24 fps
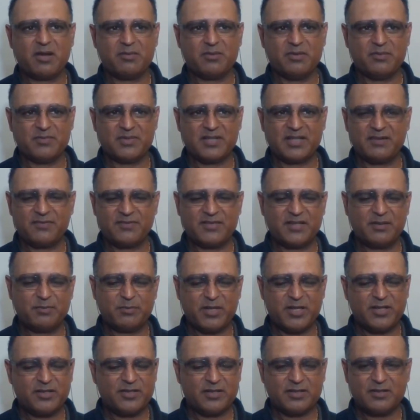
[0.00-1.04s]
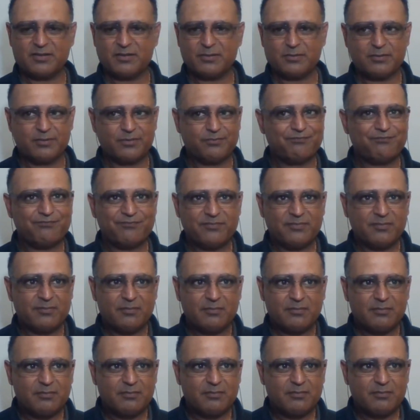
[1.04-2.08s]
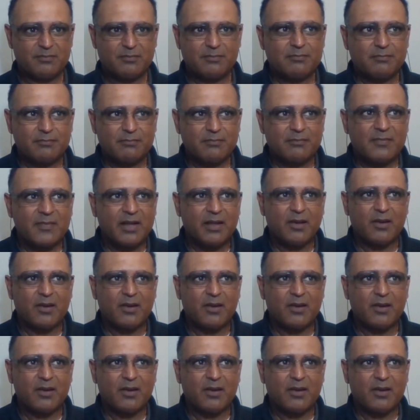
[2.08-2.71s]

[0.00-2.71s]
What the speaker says: and they still come with TMJ problems. I've seen patients